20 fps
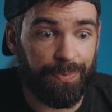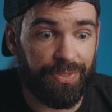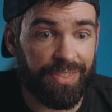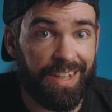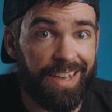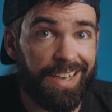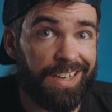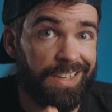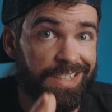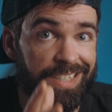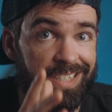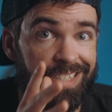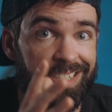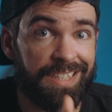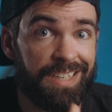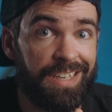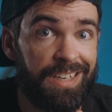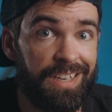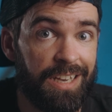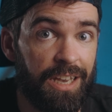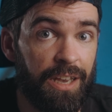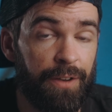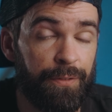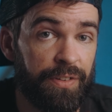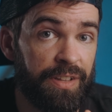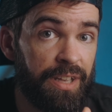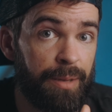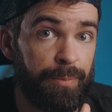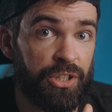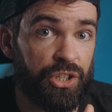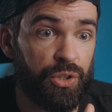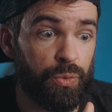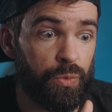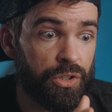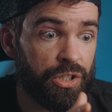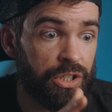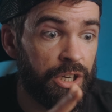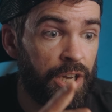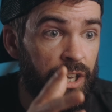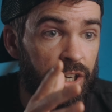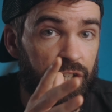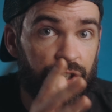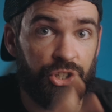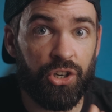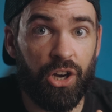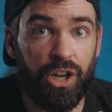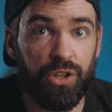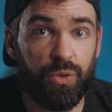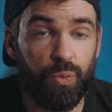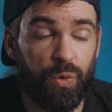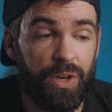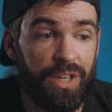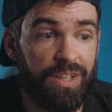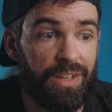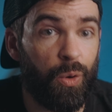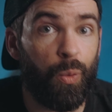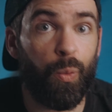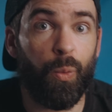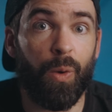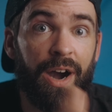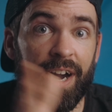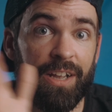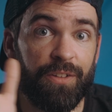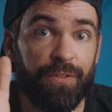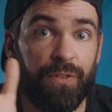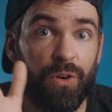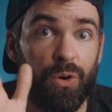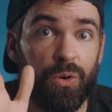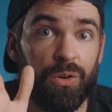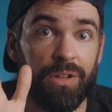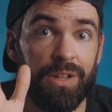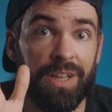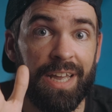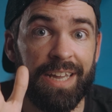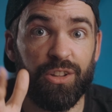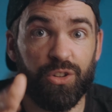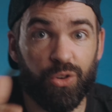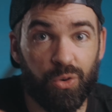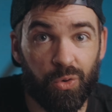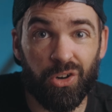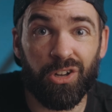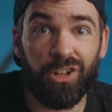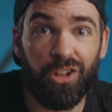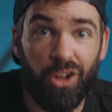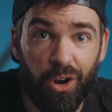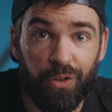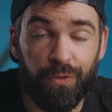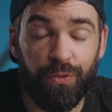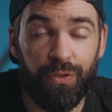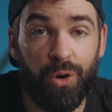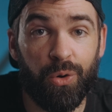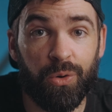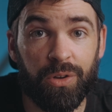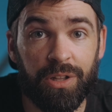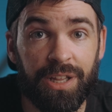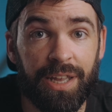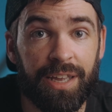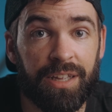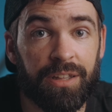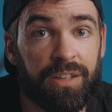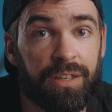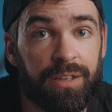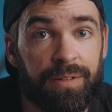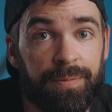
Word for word: they can see if an image was shot with a wide focal length or a long focal length.